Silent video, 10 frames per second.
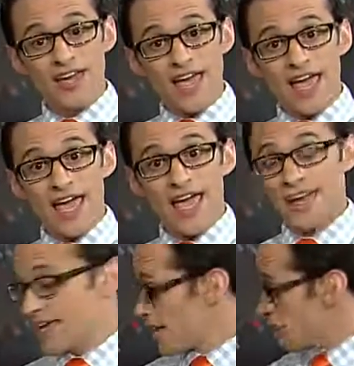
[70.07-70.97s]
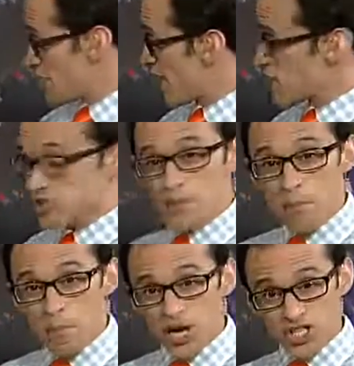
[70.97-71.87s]
and it was actually
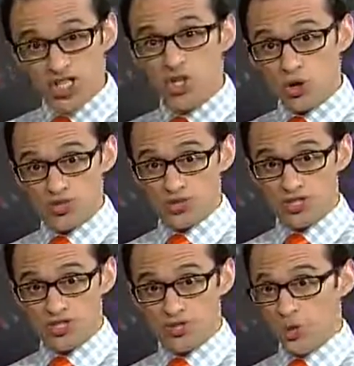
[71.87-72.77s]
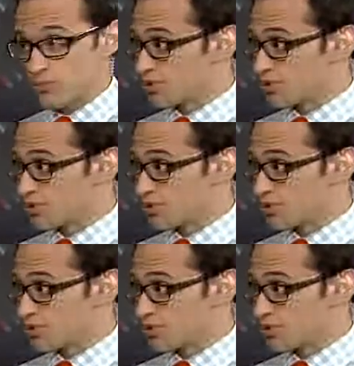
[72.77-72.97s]
much closer to the storm.